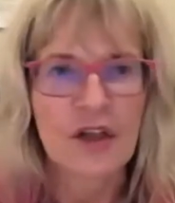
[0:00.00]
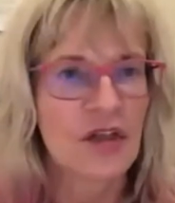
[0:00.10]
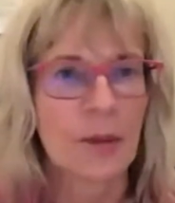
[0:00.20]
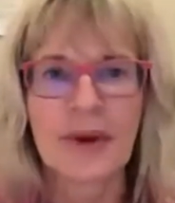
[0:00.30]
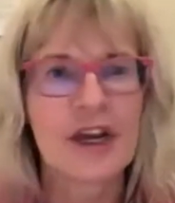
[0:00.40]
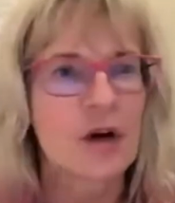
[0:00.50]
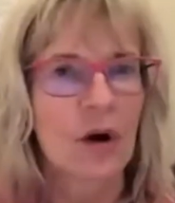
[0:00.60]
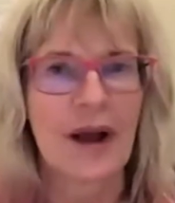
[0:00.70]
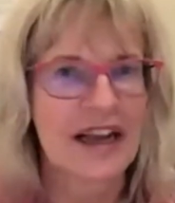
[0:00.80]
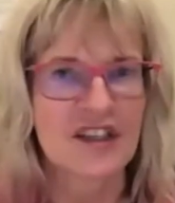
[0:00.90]
The
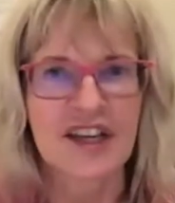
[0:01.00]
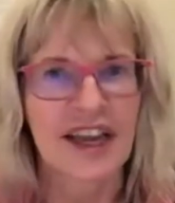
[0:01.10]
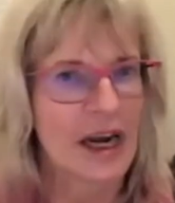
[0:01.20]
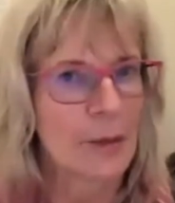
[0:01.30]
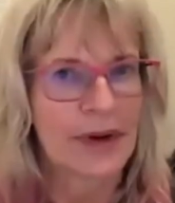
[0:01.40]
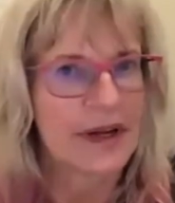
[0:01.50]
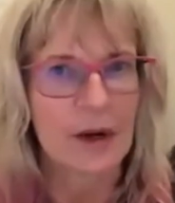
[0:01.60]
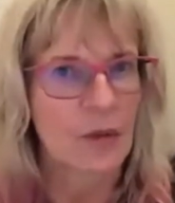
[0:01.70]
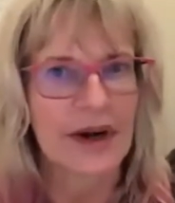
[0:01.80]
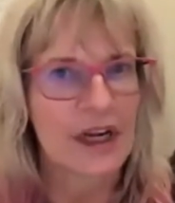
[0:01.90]
hero has to get up and
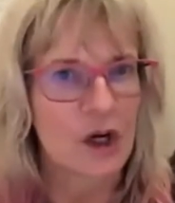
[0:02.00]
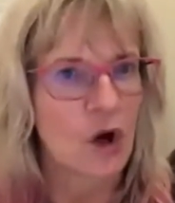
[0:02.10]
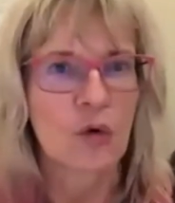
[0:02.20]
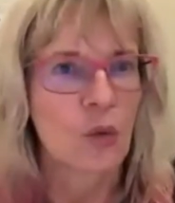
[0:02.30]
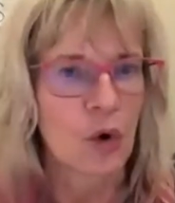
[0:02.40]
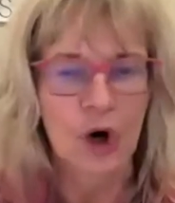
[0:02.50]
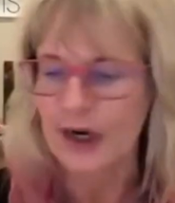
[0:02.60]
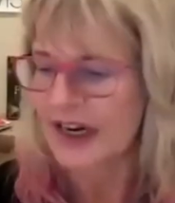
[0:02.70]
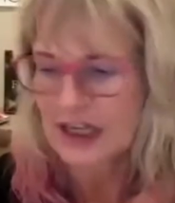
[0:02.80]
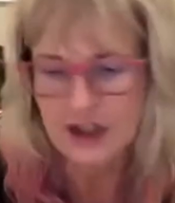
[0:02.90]
get ready and go to
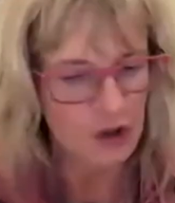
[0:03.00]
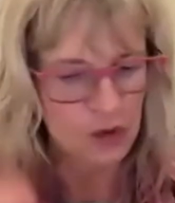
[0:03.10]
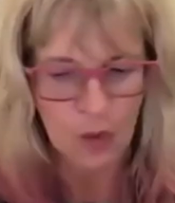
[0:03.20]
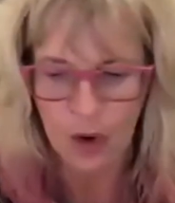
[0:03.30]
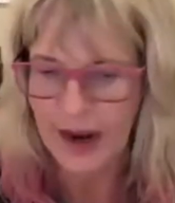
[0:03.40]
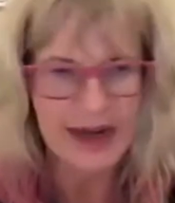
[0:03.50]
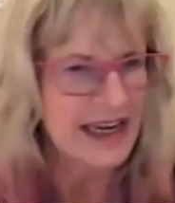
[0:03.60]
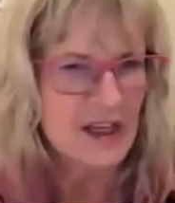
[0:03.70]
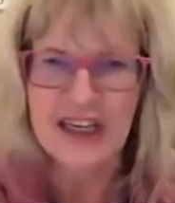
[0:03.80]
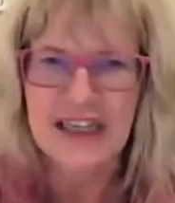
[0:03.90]
work. He has to do, and
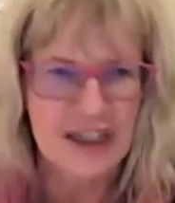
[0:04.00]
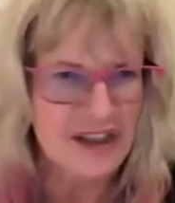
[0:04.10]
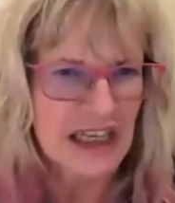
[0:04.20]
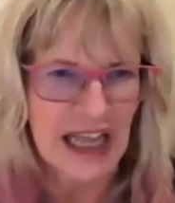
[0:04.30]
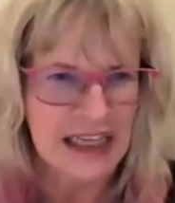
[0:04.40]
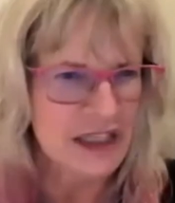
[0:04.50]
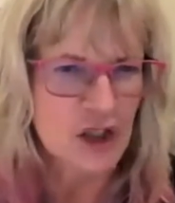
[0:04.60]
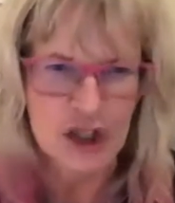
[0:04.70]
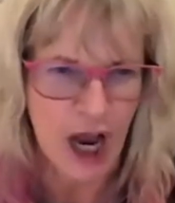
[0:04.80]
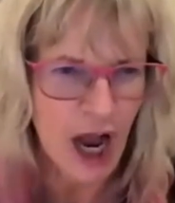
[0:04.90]
he doesn't like his
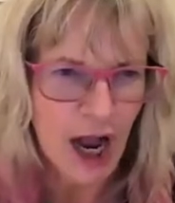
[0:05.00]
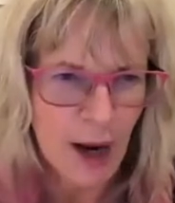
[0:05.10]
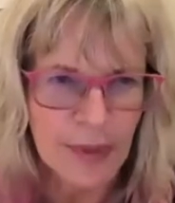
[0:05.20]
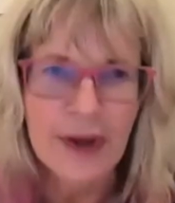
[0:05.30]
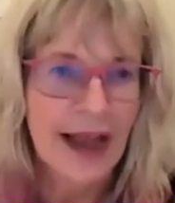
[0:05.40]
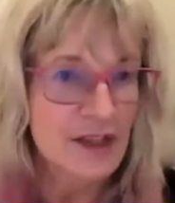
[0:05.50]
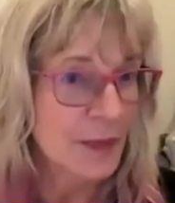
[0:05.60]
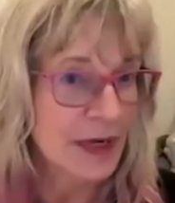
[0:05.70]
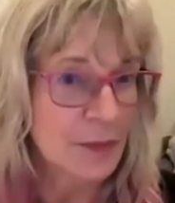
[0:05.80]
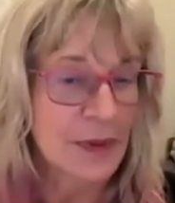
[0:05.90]
job, as
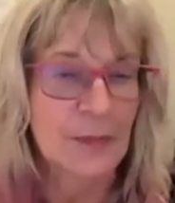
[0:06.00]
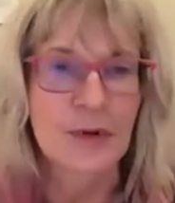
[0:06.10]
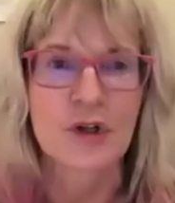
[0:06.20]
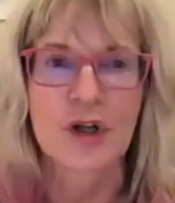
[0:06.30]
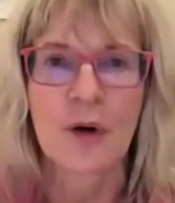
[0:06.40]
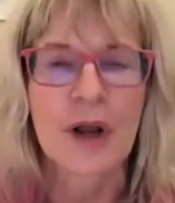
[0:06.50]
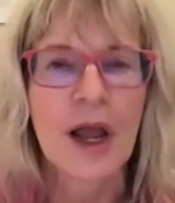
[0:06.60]
many people don't.